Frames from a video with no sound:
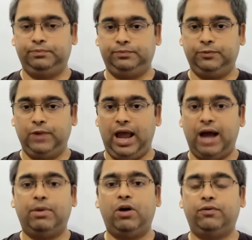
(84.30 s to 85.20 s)

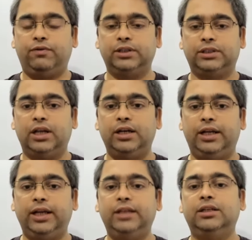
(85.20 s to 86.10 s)
have our
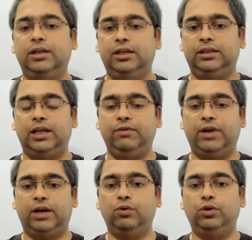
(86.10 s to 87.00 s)
functionalities, then we are
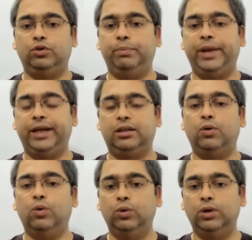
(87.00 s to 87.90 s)
going to break the
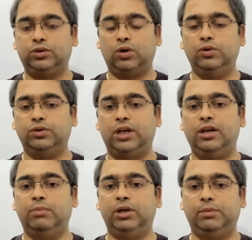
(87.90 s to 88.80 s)
whole solution in
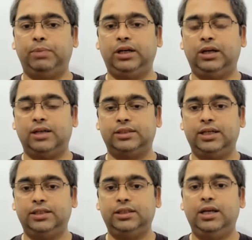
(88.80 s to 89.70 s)
multiple
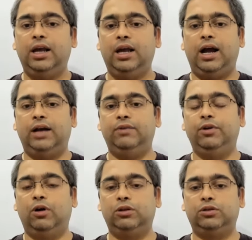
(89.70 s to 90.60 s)
classes, and we will
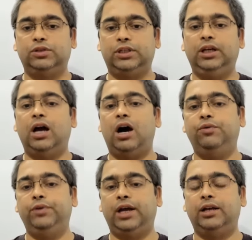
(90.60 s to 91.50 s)
also see how
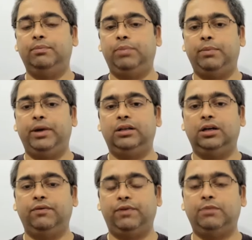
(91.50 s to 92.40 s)
you can implement the
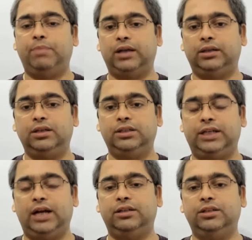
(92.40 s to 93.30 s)
different parking
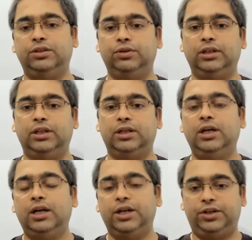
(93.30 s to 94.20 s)
strategies using the
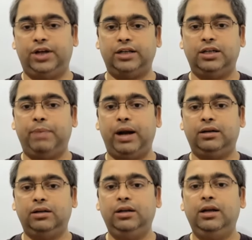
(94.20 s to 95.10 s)
strategy
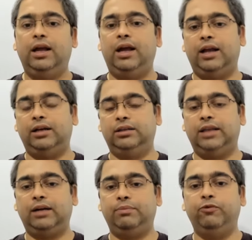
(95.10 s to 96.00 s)
pattern, and
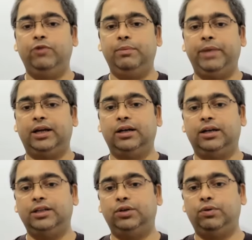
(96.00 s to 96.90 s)
that will make it
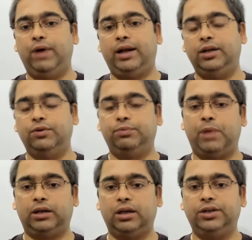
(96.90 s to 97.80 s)
easy to add new
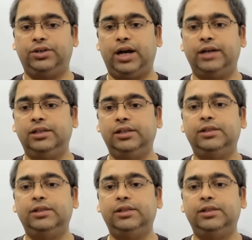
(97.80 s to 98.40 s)
parking strategies.